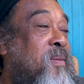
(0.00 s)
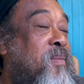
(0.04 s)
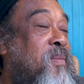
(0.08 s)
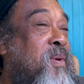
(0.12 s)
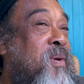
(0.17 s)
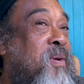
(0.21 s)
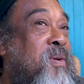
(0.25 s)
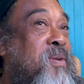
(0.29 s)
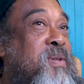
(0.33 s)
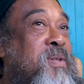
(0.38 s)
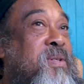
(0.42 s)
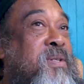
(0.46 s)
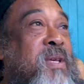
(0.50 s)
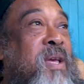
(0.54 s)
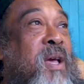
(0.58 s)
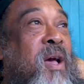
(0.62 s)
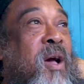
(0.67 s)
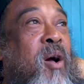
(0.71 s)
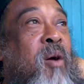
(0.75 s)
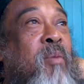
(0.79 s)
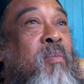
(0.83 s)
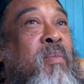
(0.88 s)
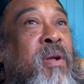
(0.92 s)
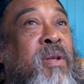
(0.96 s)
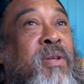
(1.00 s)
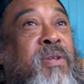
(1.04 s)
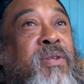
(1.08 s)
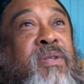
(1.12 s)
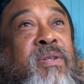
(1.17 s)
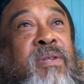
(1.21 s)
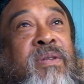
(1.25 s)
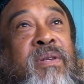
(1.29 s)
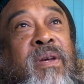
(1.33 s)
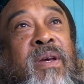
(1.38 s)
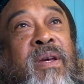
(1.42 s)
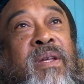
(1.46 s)
because you see how
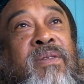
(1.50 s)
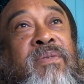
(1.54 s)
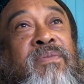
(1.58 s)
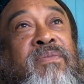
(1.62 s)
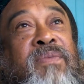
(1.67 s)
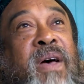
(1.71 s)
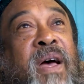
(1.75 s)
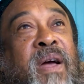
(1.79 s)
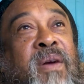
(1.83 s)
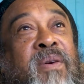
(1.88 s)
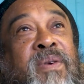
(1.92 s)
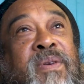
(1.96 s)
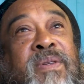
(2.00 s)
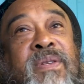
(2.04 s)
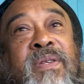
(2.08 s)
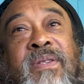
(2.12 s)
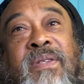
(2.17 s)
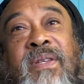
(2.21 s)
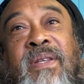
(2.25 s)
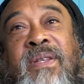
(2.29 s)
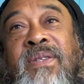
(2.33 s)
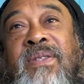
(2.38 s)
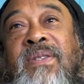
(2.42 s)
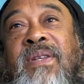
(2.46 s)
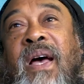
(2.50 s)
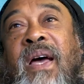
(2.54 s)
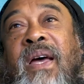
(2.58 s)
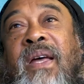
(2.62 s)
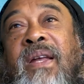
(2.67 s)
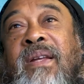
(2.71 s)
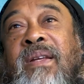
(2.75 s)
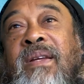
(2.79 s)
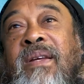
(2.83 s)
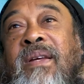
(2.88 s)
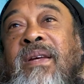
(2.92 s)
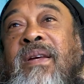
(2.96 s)
much its virus is
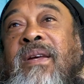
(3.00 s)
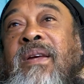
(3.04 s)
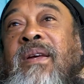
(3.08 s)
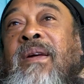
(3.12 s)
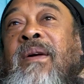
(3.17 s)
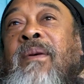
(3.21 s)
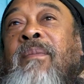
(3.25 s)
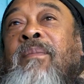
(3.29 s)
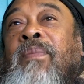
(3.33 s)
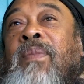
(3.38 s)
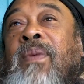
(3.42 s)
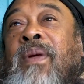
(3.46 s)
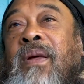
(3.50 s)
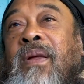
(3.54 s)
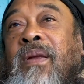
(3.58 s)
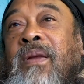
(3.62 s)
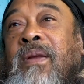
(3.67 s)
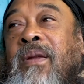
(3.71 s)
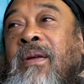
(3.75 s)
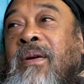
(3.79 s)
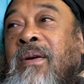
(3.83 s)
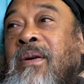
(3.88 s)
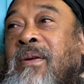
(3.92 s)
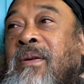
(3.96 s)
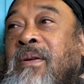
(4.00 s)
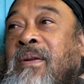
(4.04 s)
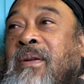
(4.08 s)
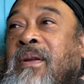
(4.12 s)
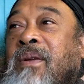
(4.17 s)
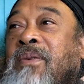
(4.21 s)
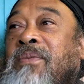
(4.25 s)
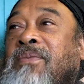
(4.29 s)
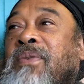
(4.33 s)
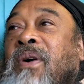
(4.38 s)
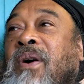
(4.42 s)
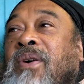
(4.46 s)
inside the
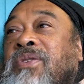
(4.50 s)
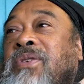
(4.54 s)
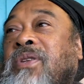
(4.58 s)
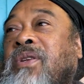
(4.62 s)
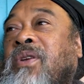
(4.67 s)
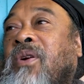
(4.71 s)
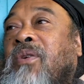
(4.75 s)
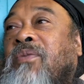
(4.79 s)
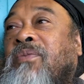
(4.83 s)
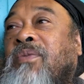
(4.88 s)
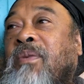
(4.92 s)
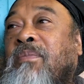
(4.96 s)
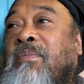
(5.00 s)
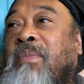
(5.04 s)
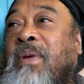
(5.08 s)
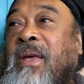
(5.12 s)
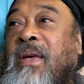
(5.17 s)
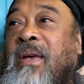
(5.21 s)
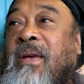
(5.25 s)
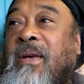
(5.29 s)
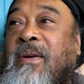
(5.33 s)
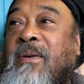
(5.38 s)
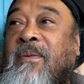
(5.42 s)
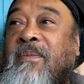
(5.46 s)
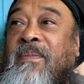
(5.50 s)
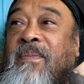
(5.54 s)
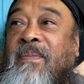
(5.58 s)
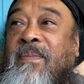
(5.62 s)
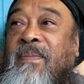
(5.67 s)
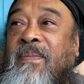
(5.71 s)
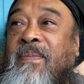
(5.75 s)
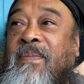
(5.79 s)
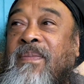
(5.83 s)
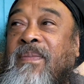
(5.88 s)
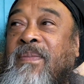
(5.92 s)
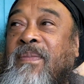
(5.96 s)
functioning of the being.
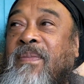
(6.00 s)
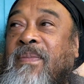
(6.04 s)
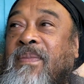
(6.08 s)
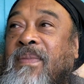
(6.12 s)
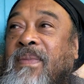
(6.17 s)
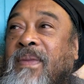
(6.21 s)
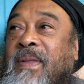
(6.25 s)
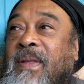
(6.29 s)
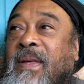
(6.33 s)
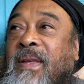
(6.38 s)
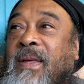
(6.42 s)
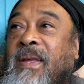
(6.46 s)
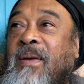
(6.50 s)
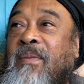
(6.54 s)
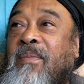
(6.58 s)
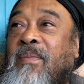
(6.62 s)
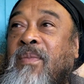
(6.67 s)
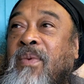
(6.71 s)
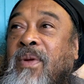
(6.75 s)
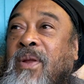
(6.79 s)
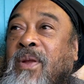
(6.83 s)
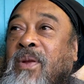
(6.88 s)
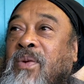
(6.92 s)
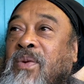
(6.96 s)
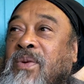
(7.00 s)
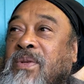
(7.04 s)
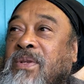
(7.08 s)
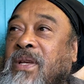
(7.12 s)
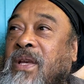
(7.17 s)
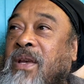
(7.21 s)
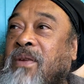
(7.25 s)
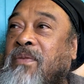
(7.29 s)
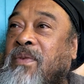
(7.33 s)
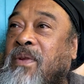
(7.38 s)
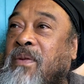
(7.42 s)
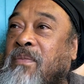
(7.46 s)
When you know,
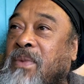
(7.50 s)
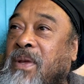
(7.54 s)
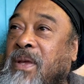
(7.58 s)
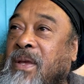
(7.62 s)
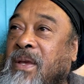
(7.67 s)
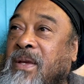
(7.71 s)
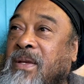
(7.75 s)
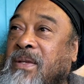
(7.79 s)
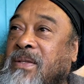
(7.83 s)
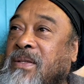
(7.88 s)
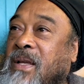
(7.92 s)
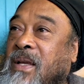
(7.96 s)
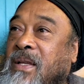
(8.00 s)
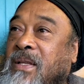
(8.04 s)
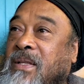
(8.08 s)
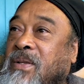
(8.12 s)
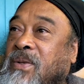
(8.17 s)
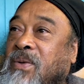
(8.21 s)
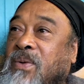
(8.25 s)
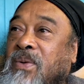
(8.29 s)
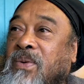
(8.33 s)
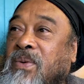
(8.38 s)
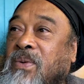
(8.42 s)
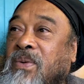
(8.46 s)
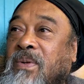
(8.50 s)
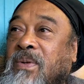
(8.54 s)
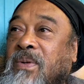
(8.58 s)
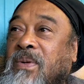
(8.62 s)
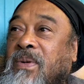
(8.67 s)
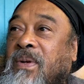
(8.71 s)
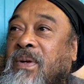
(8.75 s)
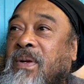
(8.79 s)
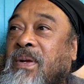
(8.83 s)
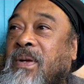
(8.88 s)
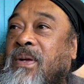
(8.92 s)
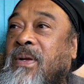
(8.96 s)
so even the being is not you,
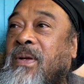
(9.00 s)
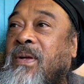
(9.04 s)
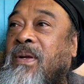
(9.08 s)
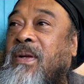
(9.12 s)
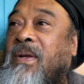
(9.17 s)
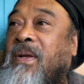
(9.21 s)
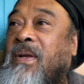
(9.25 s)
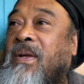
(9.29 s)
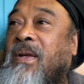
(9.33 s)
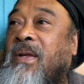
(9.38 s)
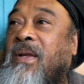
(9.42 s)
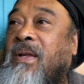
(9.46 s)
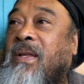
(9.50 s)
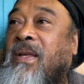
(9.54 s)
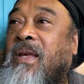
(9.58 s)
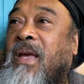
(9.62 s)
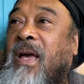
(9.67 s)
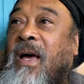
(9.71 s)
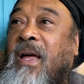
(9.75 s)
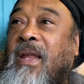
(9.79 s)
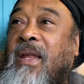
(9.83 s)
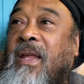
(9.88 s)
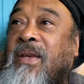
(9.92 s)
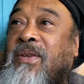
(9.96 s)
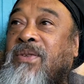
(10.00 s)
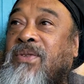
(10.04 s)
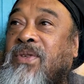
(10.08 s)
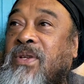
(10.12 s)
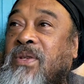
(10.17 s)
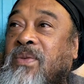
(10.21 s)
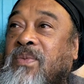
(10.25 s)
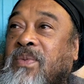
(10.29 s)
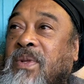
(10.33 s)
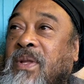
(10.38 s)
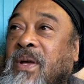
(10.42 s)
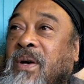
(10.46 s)
it can't
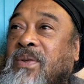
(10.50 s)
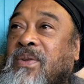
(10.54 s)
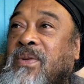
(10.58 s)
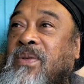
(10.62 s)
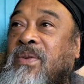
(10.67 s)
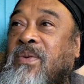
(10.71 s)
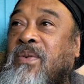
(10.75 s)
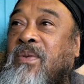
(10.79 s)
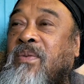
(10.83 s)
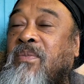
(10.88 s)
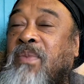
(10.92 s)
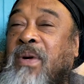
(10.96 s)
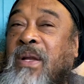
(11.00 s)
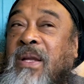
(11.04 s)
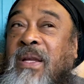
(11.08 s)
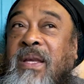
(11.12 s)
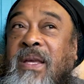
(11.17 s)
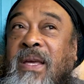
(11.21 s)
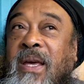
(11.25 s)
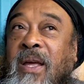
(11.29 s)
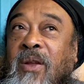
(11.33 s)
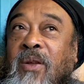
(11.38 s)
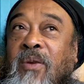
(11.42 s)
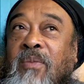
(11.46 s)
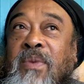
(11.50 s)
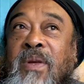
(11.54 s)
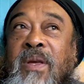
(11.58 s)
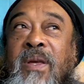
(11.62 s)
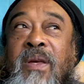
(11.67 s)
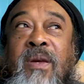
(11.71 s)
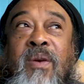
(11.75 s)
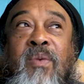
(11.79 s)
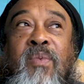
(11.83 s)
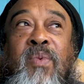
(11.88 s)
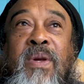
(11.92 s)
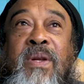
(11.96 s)
exist without you, but it cannot
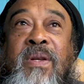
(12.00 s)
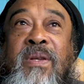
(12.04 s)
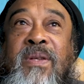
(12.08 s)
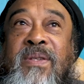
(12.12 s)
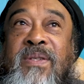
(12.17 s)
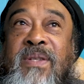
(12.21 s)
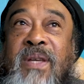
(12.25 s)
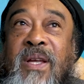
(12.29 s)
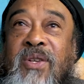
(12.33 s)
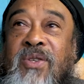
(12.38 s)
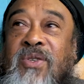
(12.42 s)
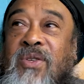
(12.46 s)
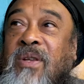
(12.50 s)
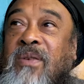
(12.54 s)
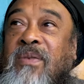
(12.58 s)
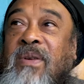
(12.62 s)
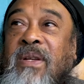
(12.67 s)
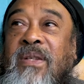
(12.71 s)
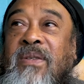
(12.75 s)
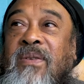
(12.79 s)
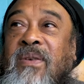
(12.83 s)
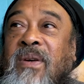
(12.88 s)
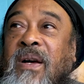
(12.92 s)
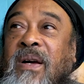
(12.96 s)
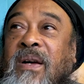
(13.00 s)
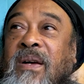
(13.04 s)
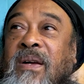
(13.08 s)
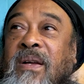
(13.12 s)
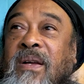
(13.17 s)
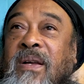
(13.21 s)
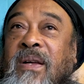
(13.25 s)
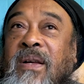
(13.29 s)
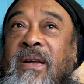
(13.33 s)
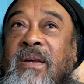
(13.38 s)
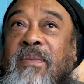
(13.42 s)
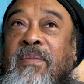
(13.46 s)
be quintessentially what you are,
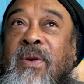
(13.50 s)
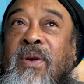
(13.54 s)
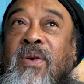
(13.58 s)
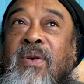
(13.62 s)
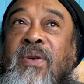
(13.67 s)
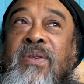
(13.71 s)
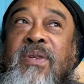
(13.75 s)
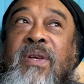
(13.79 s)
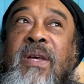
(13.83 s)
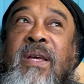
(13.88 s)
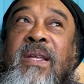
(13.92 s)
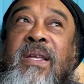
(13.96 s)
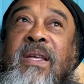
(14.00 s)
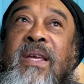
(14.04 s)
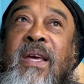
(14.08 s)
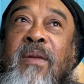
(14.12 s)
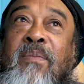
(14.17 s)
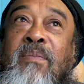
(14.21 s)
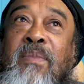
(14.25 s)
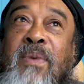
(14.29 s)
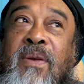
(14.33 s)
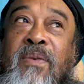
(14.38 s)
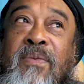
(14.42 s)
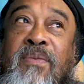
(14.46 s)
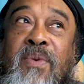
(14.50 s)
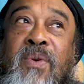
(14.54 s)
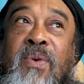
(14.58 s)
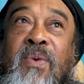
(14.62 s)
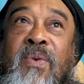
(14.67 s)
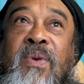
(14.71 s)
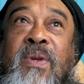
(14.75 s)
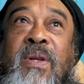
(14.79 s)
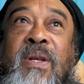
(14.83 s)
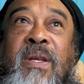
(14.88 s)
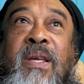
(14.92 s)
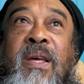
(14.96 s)
because it can be
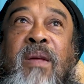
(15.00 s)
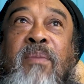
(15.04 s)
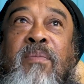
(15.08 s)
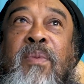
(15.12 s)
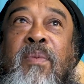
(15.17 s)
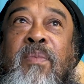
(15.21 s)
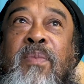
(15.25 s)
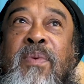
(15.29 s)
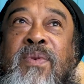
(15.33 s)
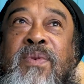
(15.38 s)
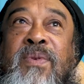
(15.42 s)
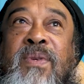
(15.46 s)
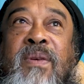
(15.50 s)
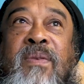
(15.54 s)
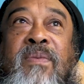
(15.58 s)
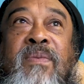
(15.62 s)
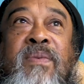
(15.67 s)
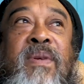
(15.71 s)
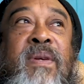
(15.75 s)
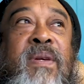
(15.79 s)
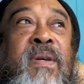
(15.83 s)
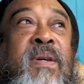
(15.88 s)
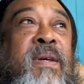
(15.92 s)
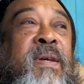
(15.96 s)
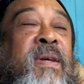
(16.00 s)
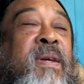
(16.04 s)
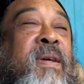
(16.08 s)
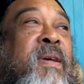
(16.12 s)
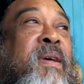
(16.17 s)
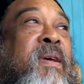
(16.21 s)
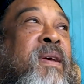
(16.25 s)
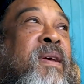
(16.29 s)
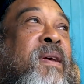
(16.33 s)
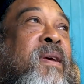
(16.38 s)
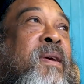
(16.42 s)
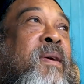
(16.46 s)
viewed, it can be perceived.
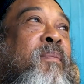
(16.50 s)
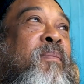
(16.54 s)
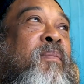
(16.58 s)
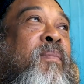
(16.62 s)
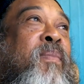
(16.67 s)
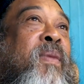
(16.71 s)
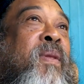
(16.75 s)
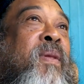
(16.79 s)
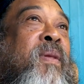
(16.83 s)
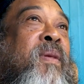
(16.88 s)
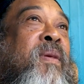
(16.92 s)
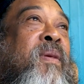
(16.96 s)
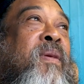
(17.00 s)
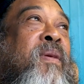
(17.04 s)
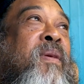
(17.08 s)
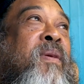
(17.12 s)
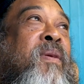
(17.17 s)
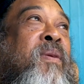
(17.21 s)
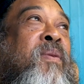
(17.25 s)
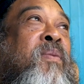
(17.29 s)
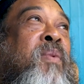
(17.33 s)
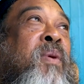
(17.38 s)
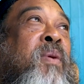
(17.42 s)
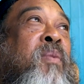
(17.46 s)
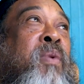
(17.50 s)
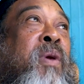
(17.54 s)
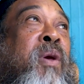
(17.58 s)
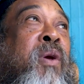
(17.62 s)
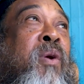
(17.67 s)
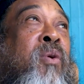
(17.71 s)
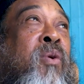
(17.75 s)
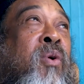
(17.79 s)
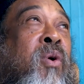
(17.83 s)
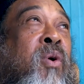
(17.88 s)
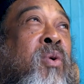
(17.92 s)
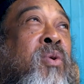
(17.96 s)

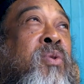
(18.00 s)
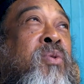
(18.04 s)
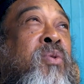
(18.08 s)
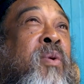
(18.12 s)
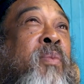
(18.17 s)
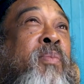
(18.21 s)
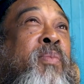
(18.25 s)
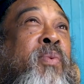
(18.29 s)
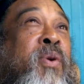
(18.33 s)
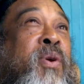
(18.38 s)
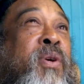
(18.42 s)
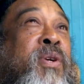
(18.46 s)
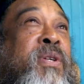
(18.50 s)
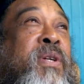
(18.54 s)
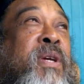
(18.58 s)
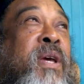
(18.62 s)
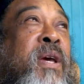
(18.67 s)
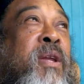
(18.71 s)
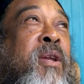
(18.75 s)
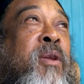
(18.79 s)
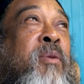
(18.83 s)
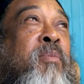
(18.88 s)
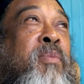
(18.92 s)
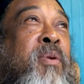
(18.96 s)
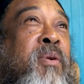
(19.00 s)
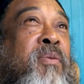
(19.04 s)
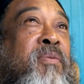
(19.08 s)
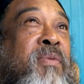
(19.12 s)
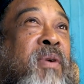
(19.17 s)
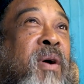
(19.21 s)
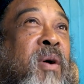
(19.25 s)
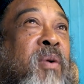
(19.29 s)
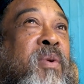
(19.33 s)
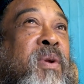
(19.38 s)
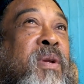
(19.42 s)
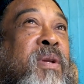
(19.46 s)
We grow to appreciate the
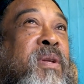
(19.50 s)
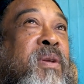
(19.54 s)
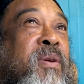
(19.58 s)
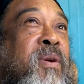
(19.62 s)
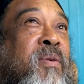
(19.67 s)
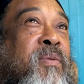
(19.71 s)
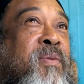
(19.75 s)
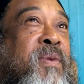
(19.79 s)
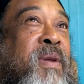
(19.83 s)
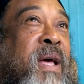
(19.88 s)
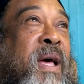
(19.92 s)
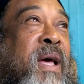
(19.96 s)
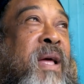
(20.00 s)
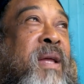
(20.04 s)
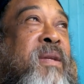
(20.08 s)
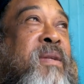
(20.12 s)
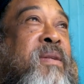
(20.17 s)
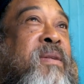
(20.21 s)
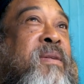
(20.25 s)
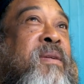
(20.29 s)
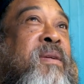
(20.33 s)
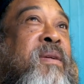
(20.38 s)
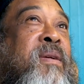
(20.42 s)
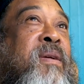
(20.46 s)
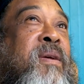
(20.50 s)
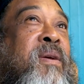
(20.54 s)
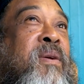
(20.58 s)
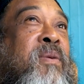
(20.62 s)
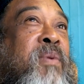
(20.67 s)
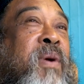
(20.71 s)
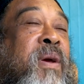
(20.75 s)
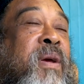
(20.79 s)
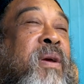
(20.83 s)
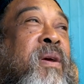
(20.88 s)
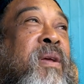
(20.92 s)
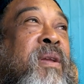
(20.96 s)
profundity of that
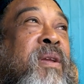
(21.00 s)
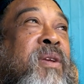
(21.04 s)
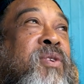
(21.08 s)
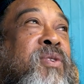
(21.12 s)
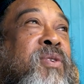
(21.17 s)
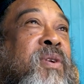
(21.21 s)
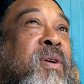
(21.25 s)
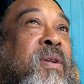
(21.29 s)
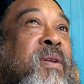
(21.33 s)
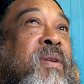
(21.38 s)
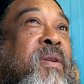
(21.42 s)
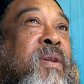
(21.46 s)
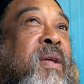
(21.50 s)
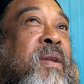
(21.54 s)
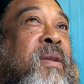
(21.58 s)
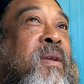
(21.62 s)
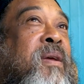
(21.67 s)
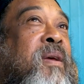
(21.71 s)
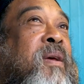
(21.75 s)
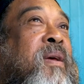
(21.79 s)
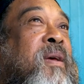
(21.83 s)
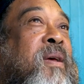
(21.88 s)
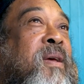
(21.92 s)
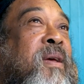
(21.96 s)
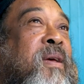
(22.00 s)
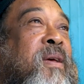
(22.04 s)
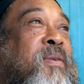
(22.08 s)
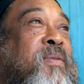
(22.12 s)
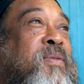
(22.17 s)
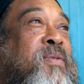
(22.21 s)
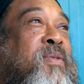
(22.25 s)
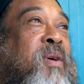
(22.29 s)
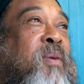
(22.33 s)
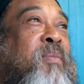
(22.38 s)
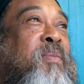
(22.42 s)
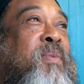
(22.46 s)
recognition, that
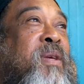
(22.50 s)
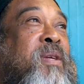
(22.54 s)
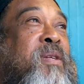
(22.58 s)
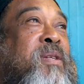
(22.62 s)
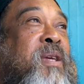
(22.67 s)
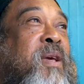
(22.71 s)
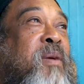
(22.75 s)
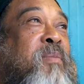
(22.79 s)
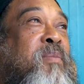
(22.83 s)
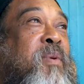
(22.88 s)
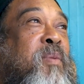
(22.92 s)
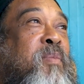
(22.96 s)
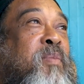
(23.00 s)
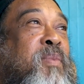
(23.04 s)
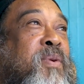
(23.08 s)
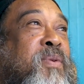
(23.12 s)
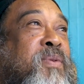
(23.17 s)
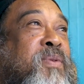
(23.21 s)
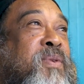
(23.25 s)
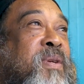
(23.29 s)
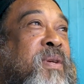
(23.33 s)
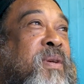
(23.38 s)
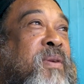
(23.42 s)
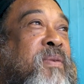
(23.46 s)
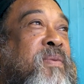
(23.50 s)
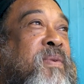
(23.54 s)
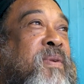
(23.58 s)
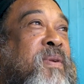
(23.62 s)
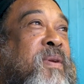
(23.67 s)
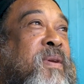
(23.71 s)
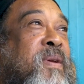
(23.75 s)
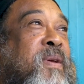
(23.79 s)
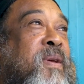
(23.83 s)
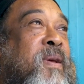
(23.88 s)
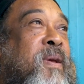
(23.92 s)
something can be perceived.